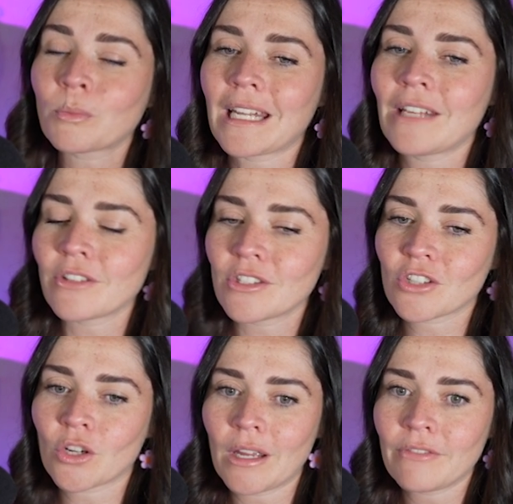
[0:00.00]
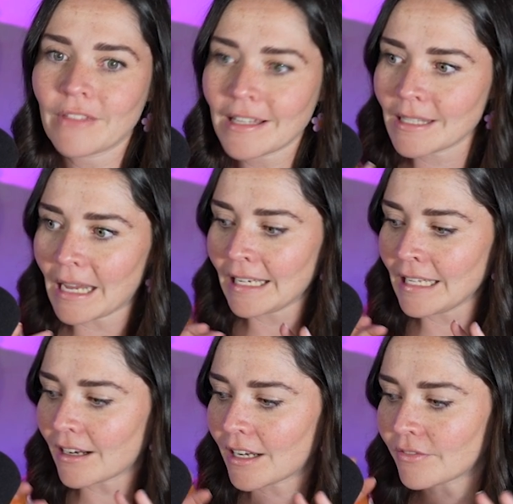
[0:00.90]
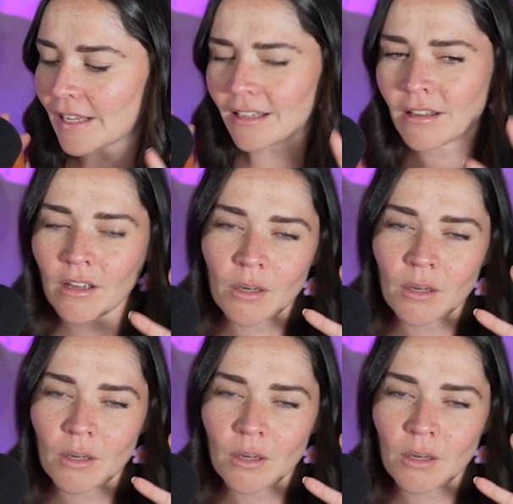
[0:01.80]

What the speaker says: But even so, if there's any kind of like,